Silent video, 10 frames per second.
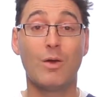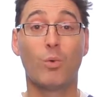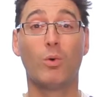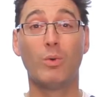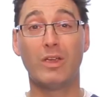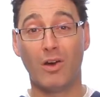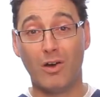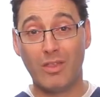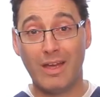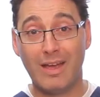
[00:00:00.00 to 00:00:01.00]
What we
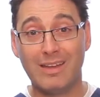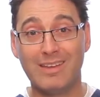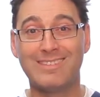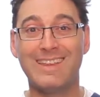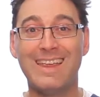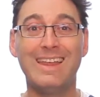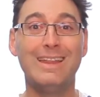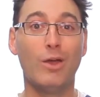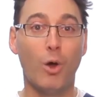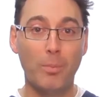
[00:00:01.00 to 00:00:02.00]
call that is
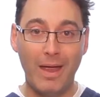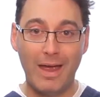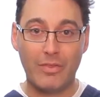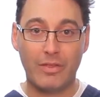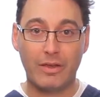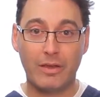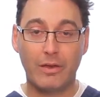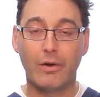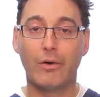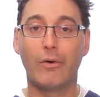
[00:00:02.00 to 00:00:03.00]
idiopathic
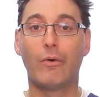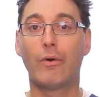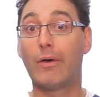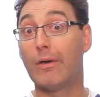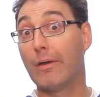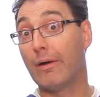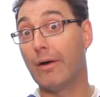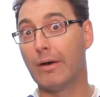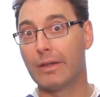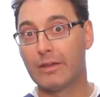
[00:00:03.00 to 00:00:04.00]
or
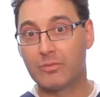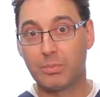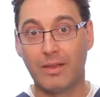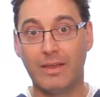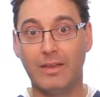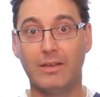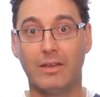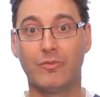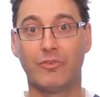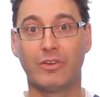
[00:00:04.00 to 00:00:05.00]
unexplained
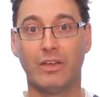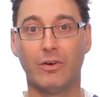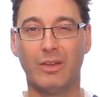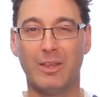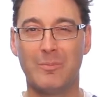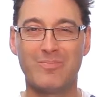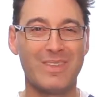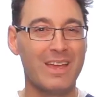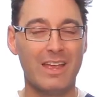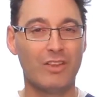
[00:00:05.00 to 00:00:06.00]
infertility.
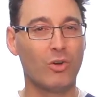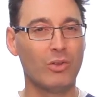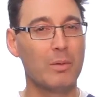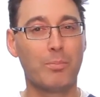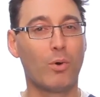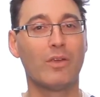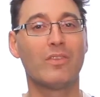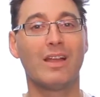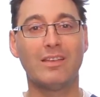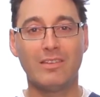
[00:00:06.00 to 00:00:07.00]
It's only important
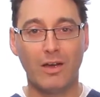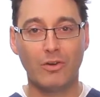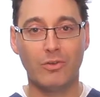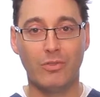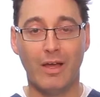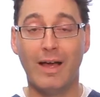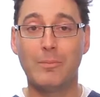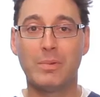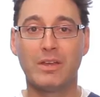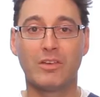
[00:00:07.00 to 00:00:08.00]
that I tell you
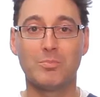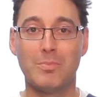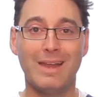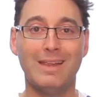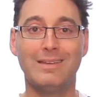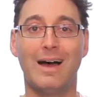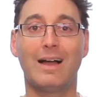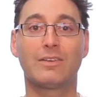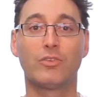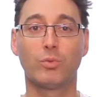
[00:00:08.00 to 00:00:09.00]
that because many
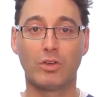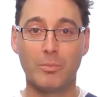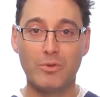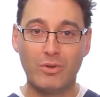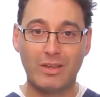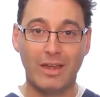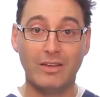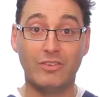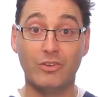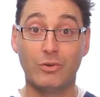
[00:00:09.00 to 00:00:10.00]
doctors will
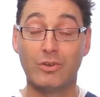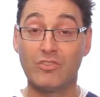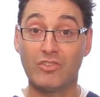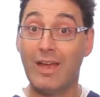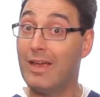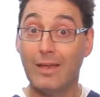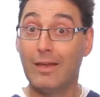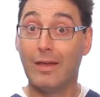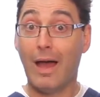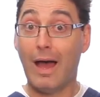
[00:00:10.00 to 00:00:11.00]
communicate to you and say,
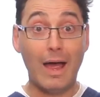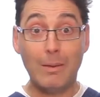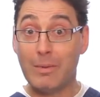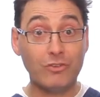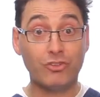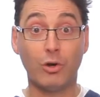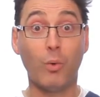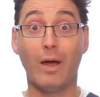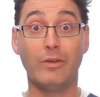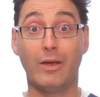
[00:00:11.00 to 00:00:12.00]
I'm not sure
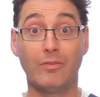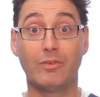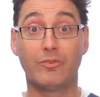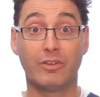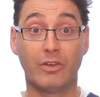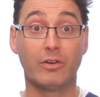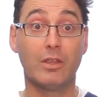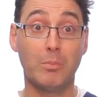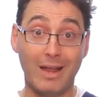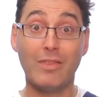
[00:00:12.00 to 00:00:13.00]
why you have
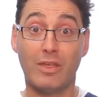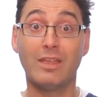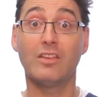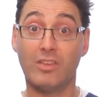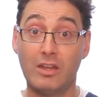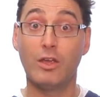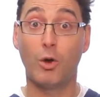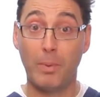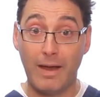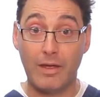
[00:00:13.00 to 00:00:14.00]
infertility, but I think it's
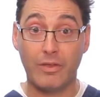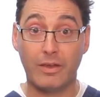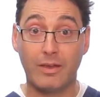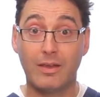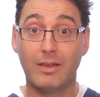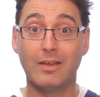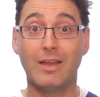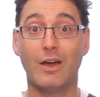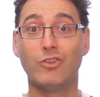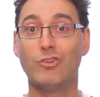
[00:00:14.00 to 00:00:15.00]
idiopathic. And
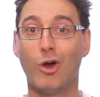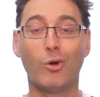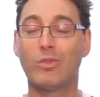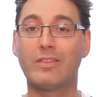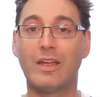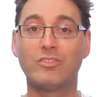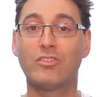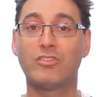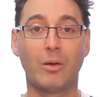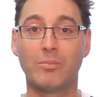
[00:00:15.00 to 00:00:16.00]
now you know that that's
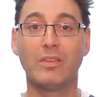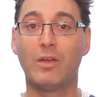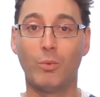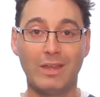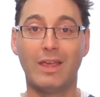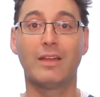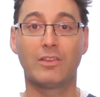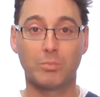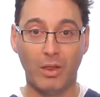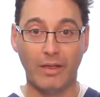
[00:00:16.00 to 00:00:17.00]
just something that we can't
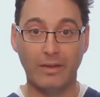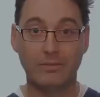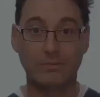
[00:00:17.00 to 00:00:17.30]
explain.